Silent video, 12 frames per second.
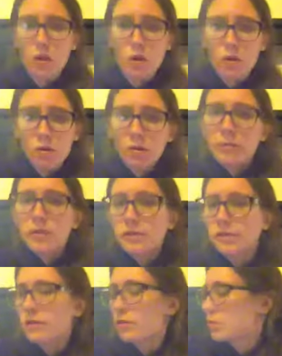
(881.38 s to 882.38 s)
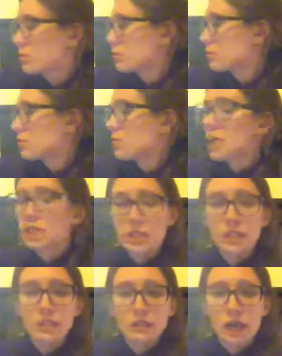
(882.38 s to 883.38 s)
Horrible person. You guys
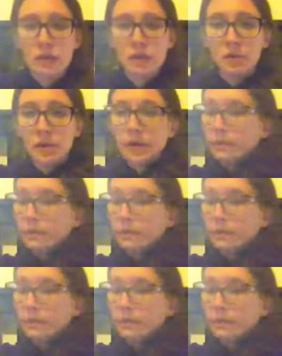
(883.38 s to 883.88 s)
need to stop me when I